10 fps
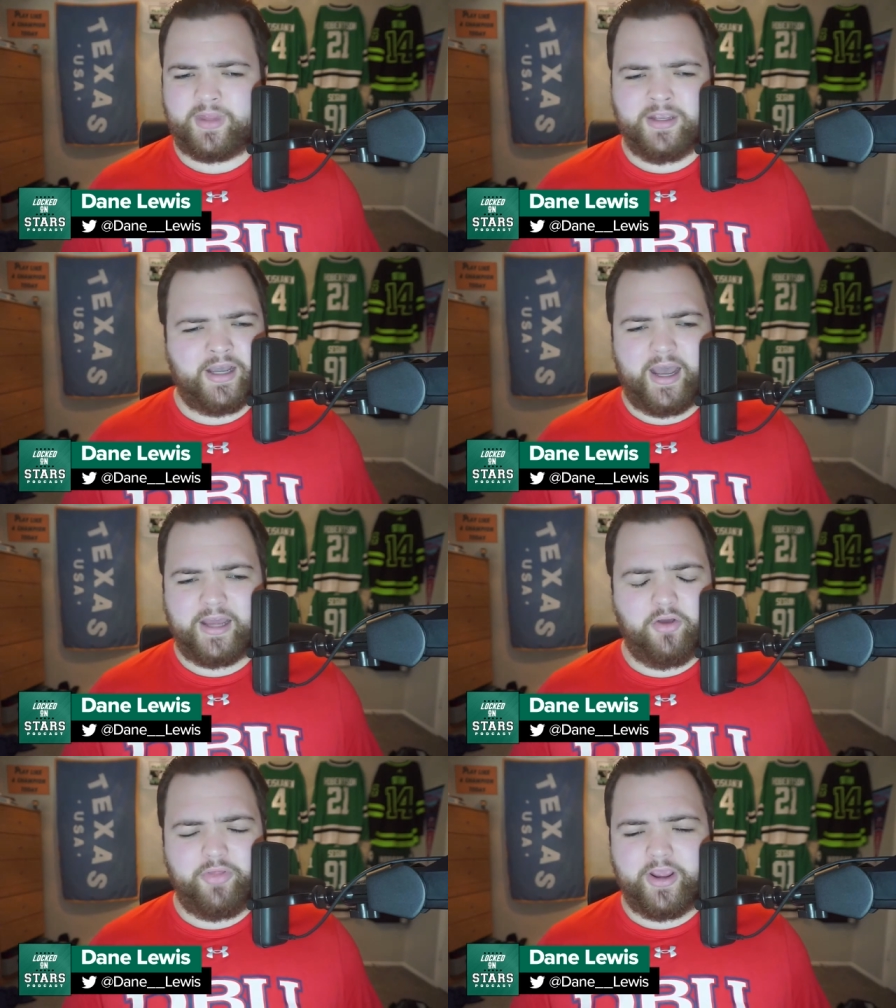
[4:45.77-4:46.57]
Uh, I
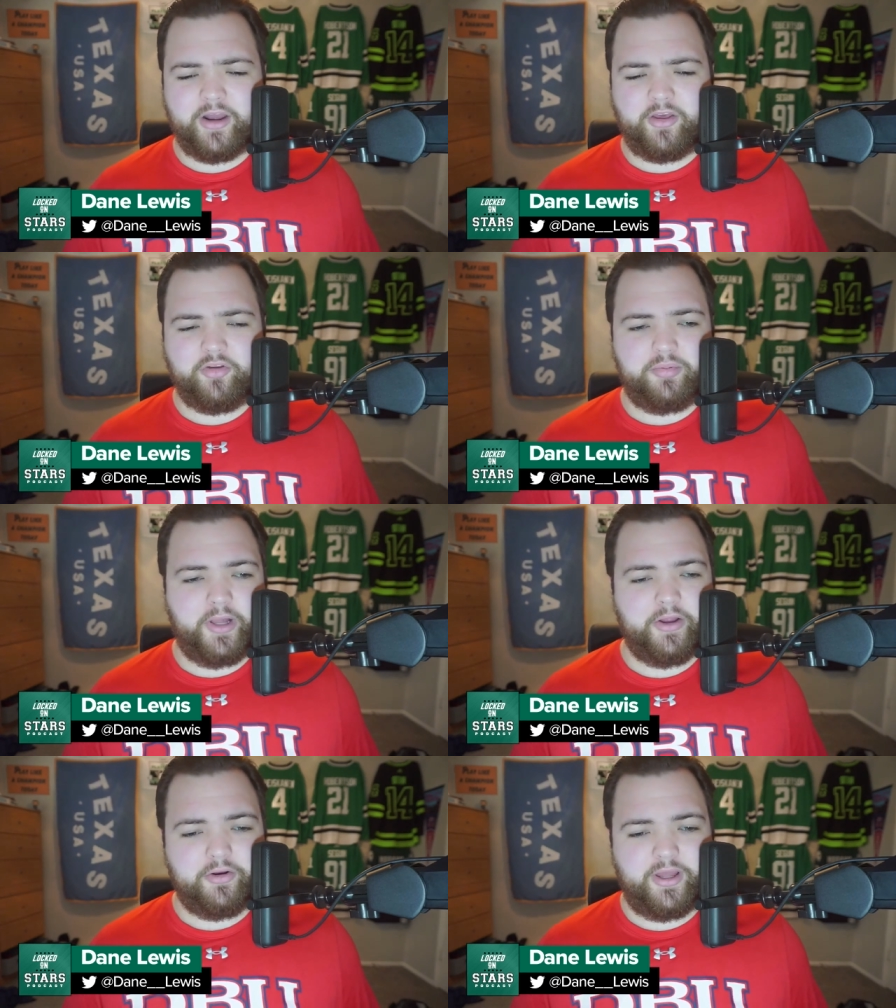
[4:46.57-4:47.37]
know they got another
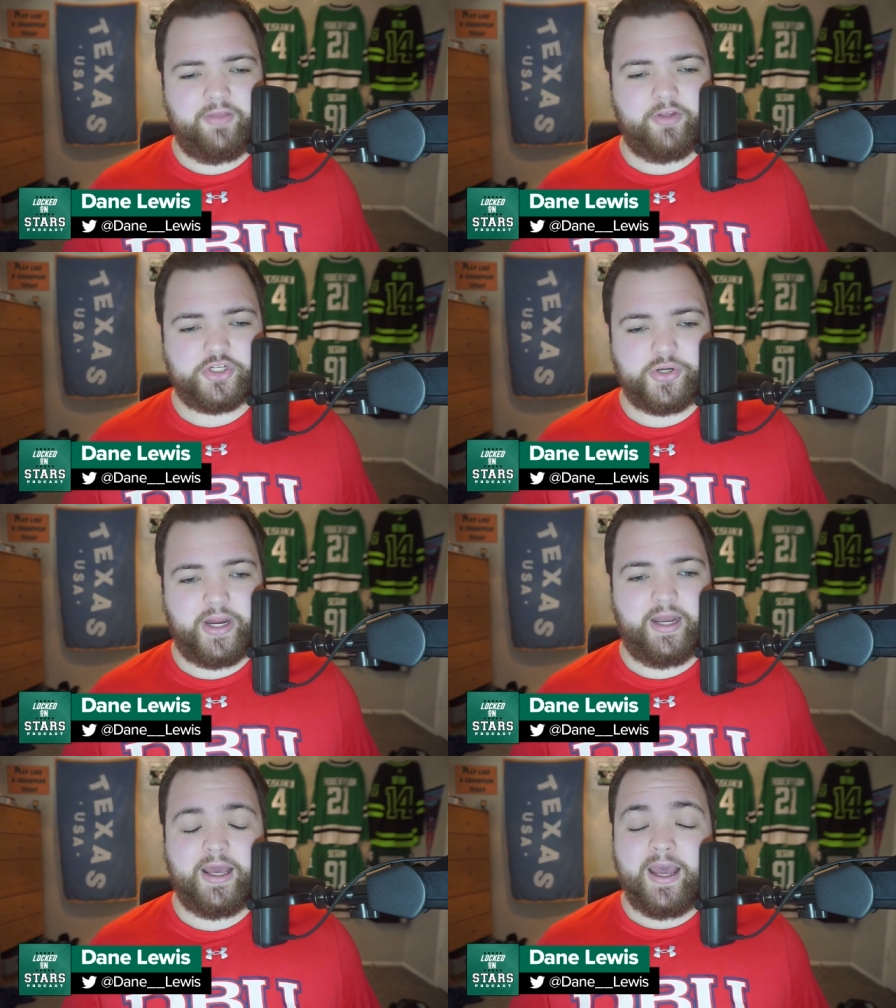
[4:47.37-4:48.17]
player in the
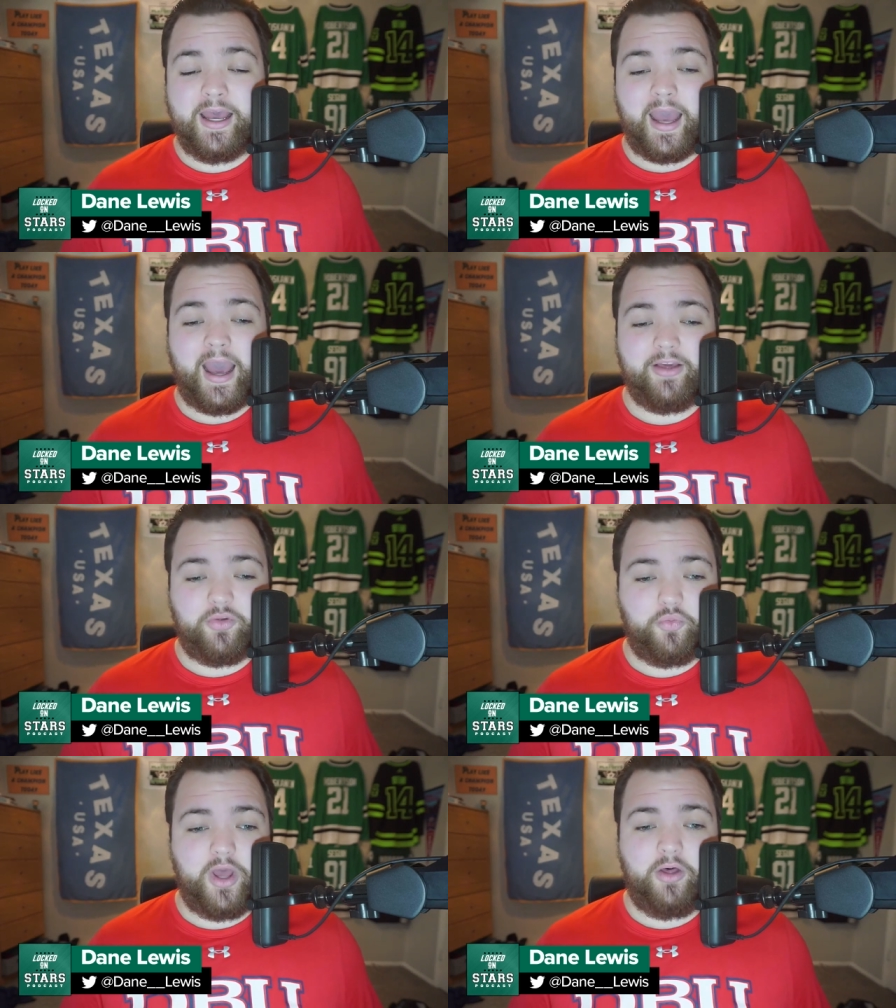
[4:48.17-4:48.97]
trade as
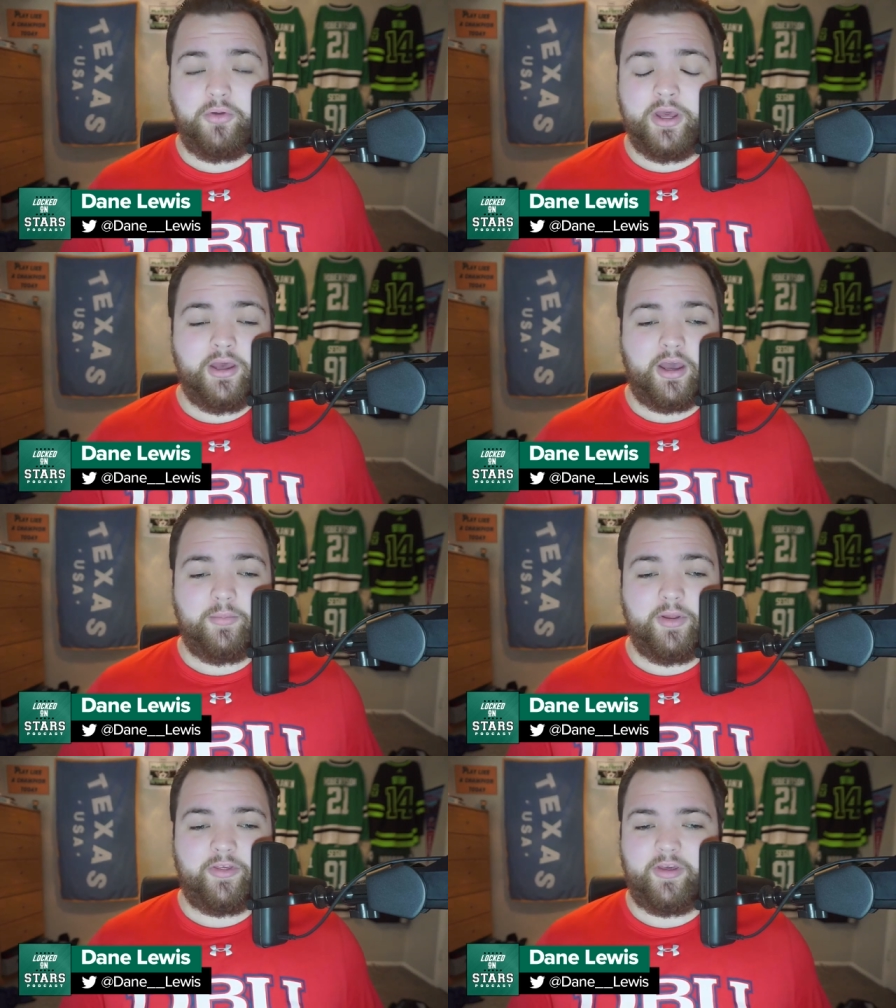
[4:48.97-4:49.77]
well um,
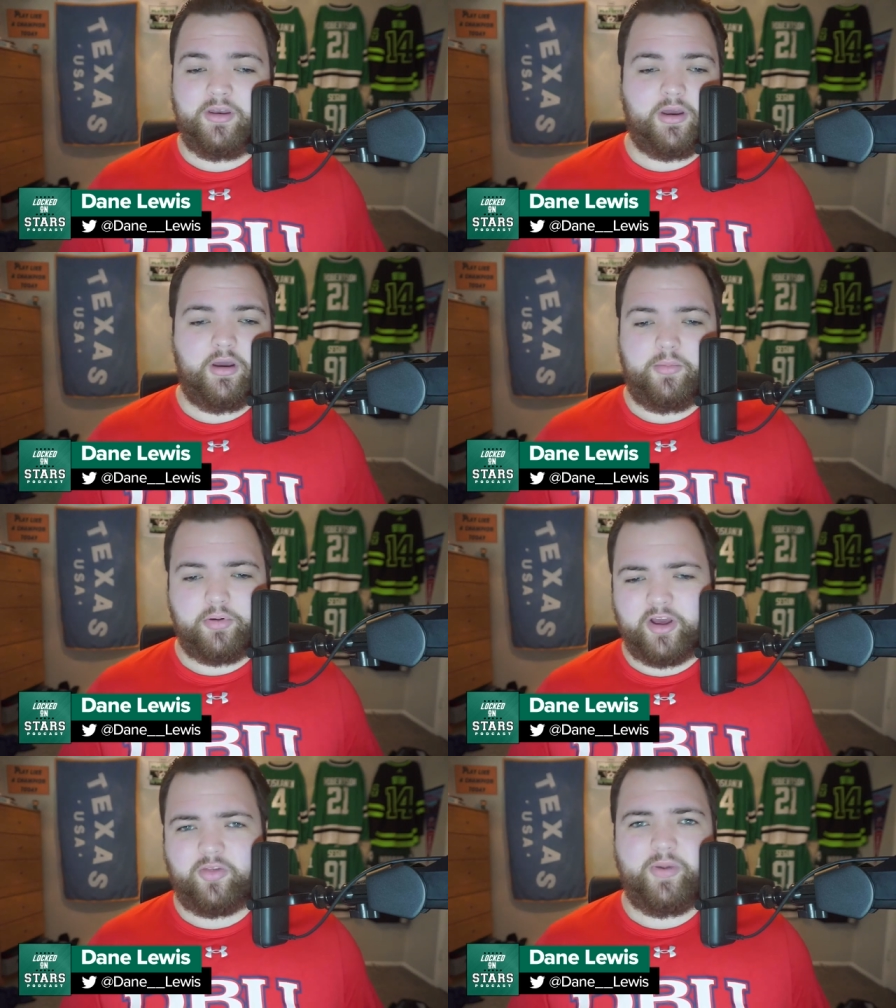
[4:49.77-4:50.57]
and sent a, a
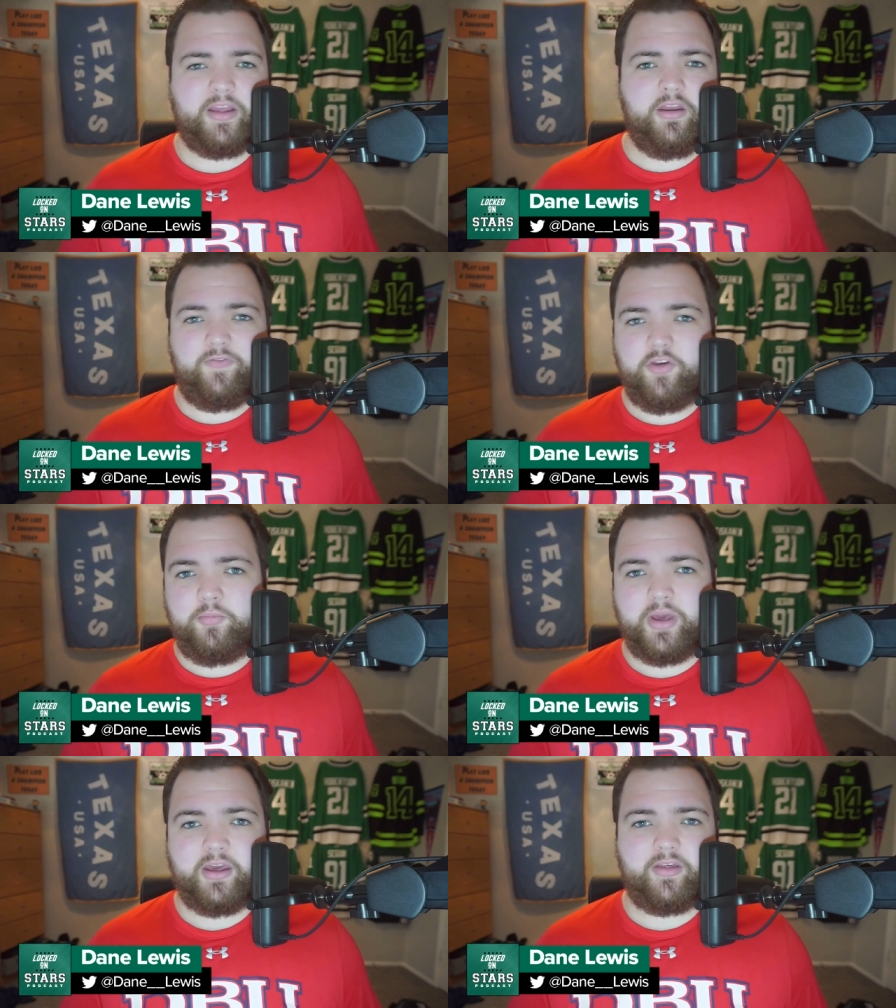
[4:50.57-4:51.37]
prospect and a few
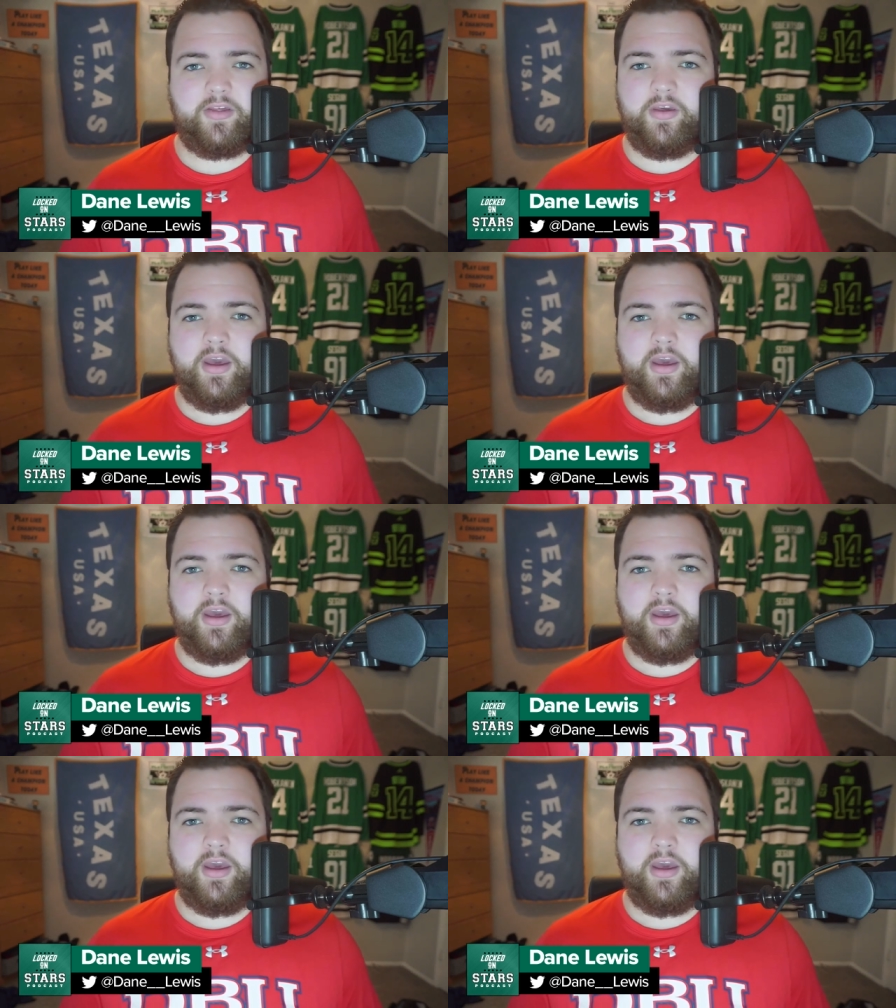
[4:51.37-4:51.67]
picks